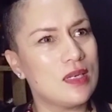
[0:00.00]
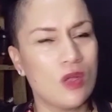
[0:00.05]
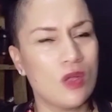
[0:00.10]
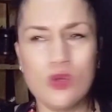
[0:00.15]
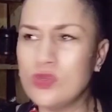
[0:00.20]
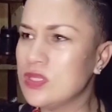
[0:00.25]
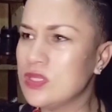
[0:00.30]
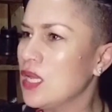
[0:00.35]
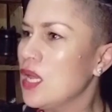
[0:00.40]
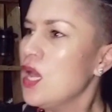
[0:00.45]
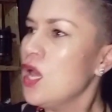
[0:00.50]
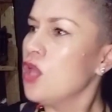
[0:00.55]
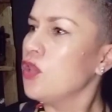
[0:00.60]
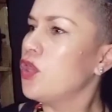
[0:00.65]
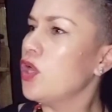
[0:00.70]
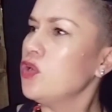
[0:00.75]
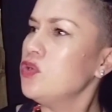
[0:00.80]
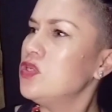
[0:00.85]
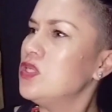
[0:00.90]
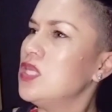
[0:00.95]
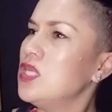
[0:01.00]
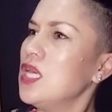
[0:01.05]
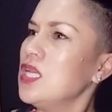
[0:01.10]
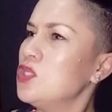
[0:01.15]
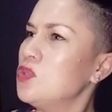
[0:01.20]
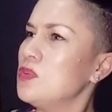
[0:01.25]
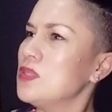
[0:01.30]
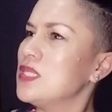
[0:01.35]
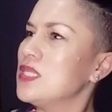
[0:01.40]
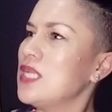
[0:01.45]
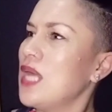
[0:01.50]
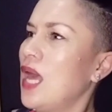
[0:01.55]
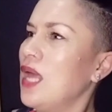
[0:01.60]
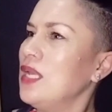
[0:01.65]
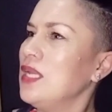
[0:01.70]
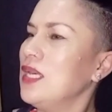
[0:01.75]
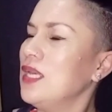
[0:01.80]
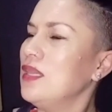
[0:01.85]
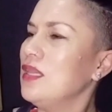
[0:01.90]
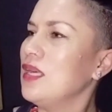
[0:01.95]
Those things were
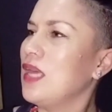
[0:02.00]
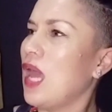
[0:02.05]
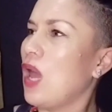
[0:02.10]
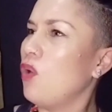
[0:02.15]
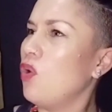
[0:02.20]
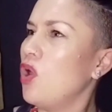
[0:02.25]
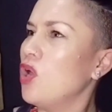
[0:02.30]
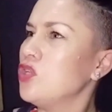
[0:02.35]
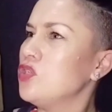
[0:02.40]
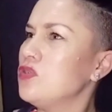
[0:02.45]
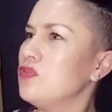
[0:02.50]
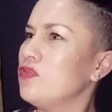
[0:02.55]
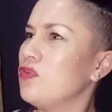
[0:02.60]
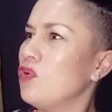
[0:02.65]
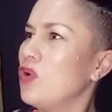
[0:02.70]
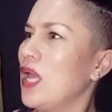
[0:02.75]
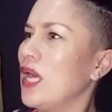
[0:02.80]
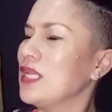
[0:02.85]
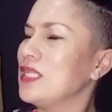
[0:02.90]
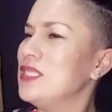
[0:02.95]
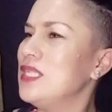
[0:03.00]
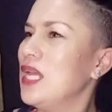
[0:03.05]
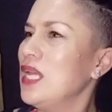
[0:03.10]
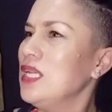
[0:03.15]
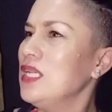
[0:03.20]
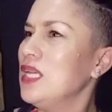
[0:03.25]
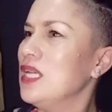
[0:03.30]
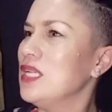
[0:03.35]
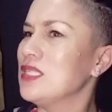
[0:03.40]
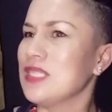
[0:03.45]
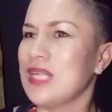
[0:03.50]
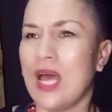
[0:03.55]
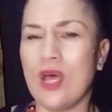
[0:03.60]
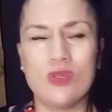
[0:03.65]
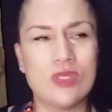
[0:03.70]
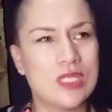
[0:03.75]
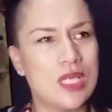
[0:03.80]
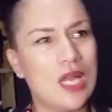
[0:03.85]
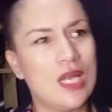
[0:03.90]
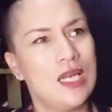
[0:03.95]
standing in the garage for like 10 years. Now
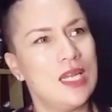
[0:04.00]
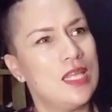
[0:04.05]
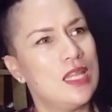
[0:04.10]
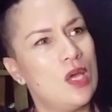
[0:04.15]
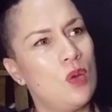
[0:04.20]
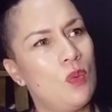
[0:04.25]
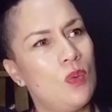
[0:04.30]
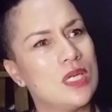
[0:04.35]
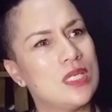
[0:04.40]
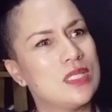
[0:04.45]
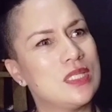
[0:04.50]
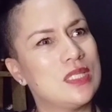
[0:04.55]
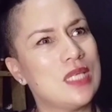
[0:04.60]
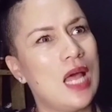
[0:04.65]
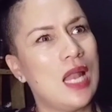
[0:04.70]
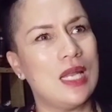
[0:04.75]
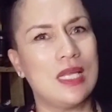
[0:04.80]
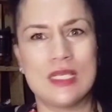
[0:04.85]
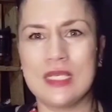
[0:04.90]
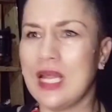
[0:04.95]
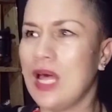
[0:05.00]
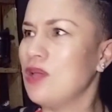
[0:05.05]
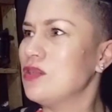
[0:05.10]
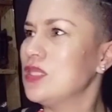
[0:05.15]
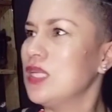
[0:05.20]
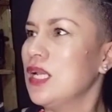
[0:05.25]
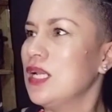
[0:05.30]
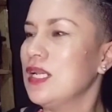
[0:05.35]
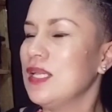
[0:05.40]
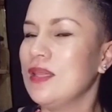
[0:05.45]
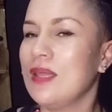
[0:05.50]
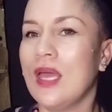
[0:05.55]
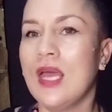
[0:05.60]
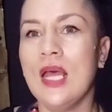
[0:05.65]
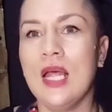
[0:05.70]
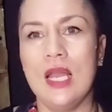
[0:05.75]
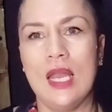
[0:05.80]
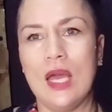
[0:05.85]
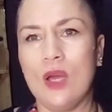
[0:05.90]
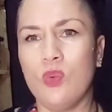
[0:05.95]
suddenly they want to sell it. Now suddenly they're
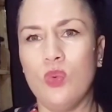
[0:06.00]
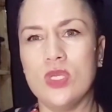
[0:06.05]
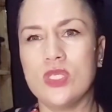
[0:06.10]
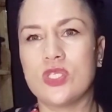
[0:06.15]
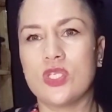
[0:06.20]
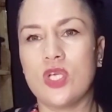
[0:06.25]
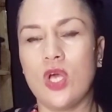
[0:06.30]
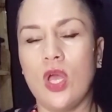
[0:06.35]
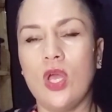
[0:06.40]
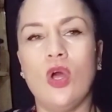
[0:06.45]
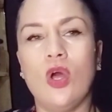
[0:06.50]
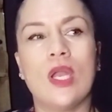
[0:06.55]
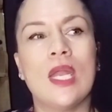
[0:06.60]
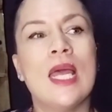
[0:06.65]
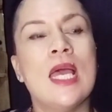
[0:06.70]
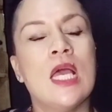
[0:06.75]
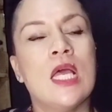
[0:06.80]
like, what's going on?